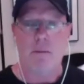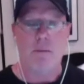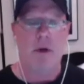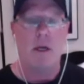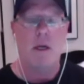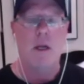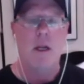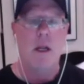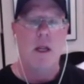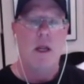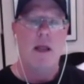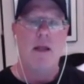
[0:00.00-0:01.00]
But
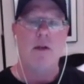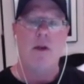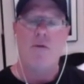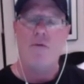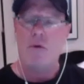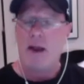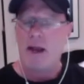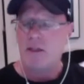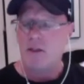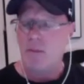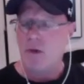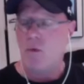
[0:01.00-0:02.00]
if you
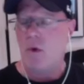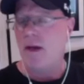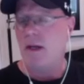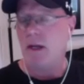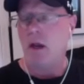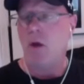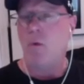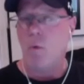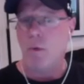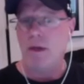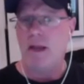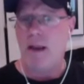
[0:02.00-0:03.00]
ask me, when
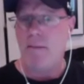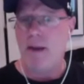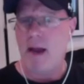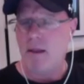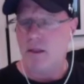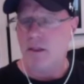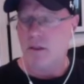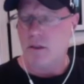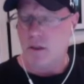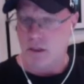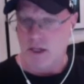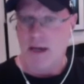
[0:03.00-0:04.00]
we came back the
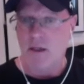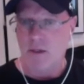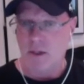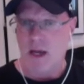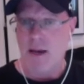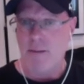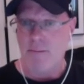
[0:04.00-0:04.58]
second time,